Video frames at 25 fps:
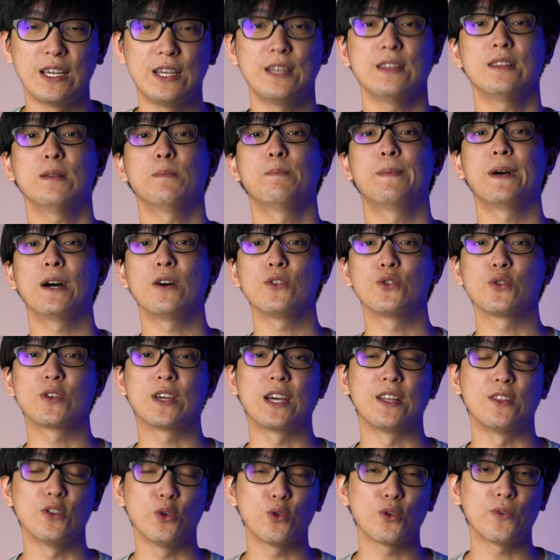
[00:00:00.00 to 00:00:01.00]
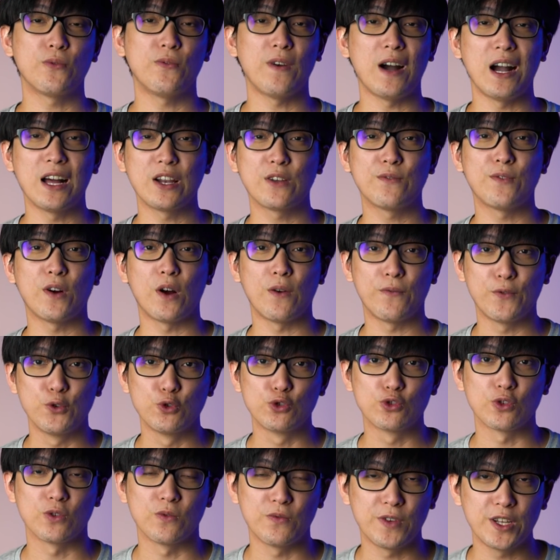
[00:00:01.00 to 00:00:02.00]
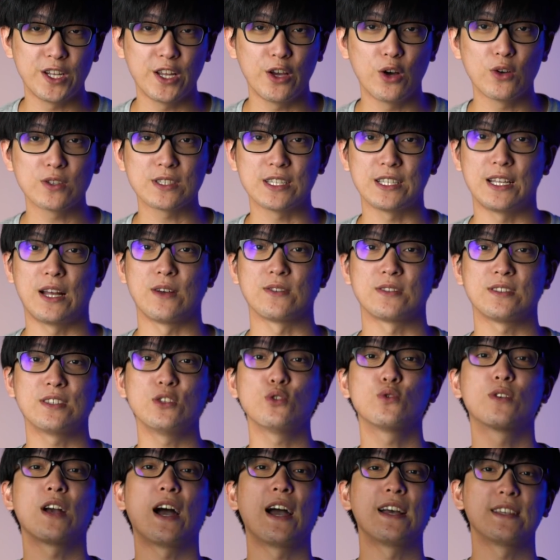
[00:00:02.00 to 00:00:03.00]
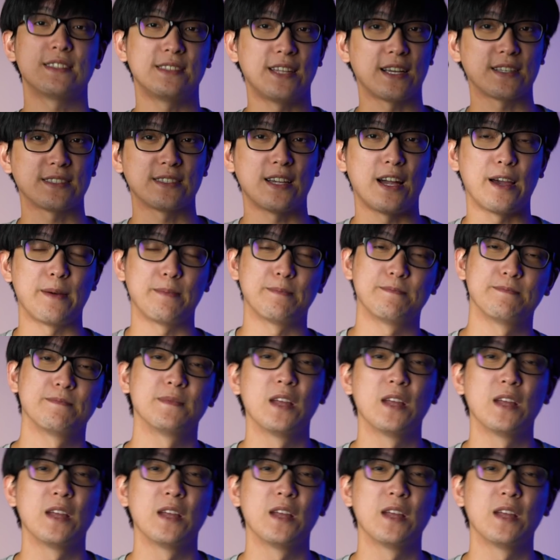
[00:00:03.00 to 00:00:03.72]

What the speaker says: hit the bell to get notified of our future videos, and I'll see you guys next time.